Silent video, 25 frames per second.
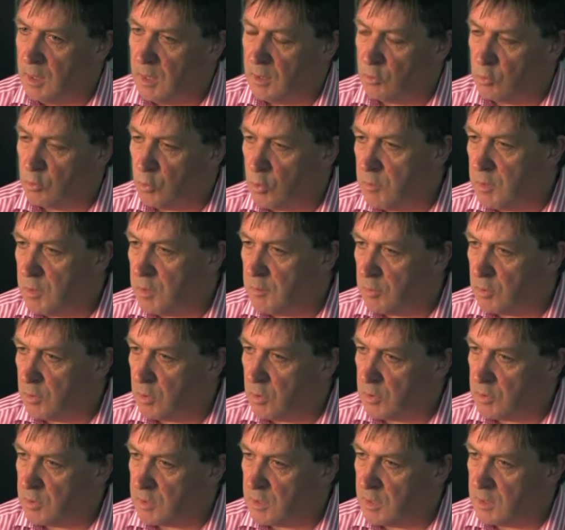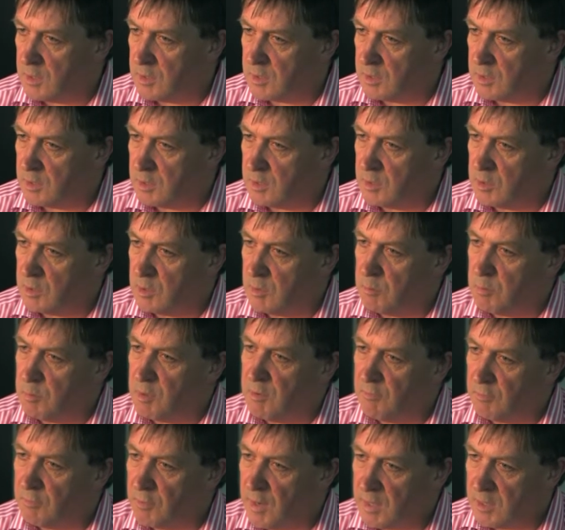grooming process that
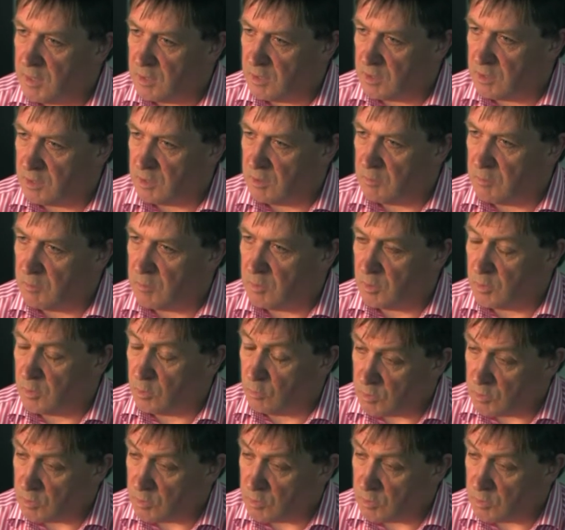befriends them,